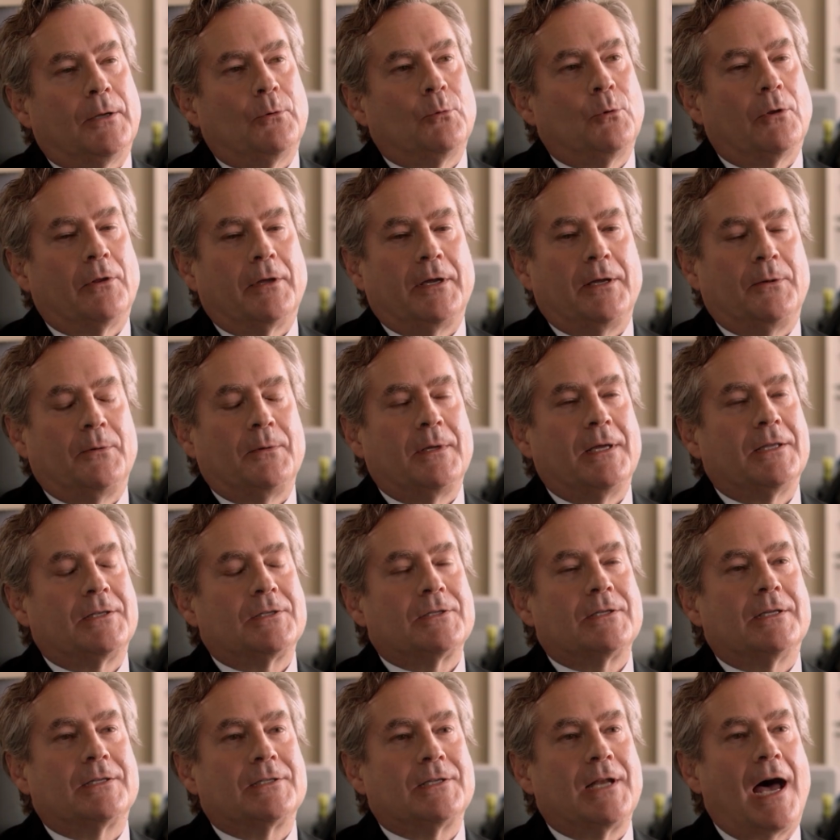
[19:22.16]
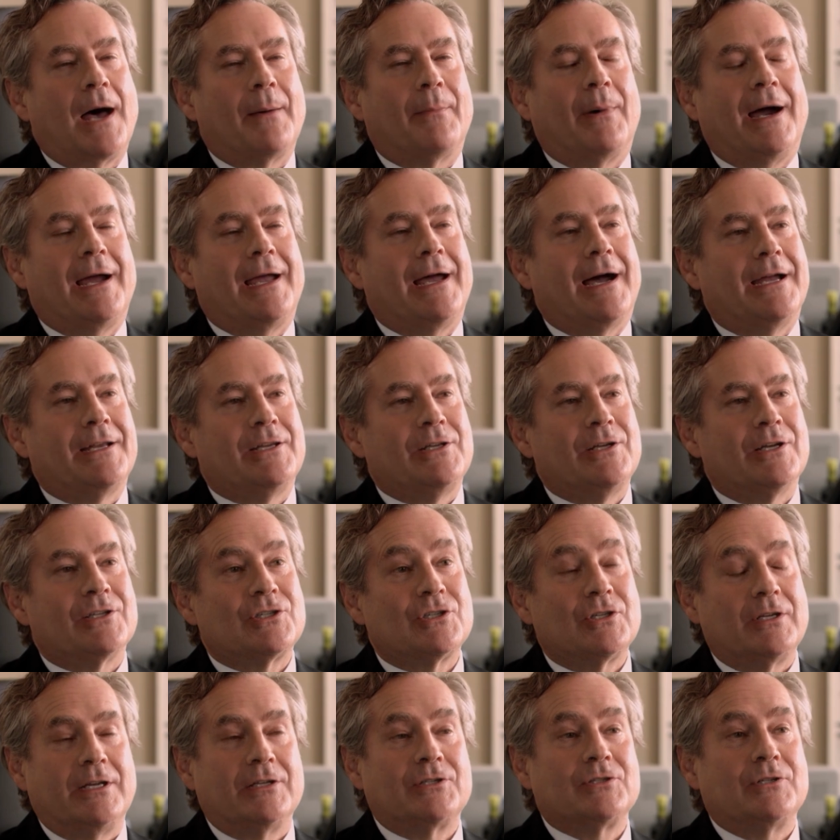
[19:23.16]
it's not my idea,
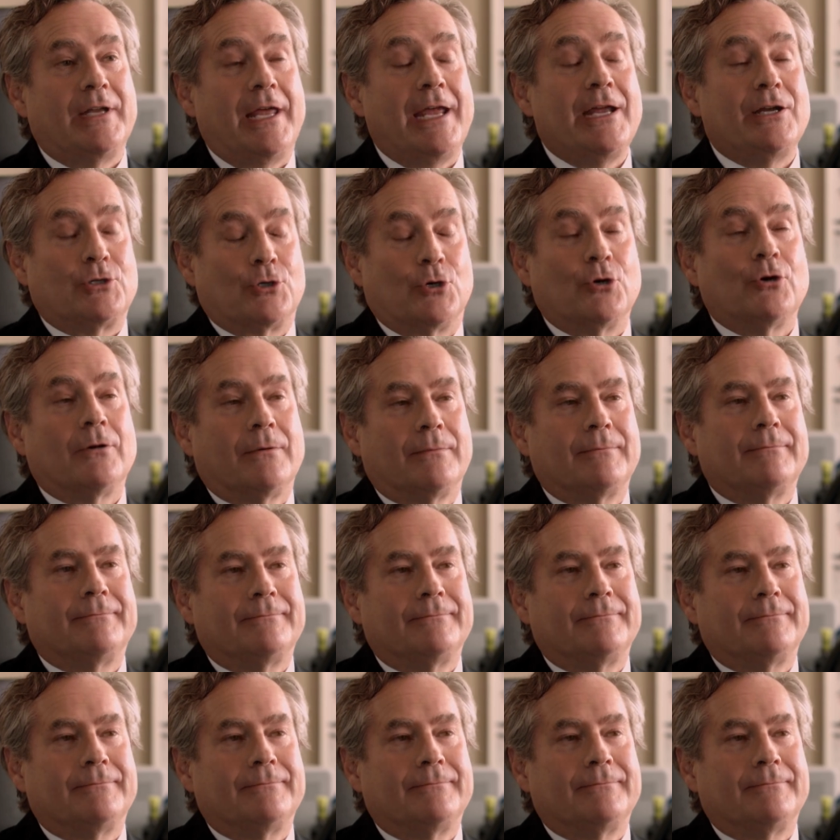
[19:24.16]
it's nature,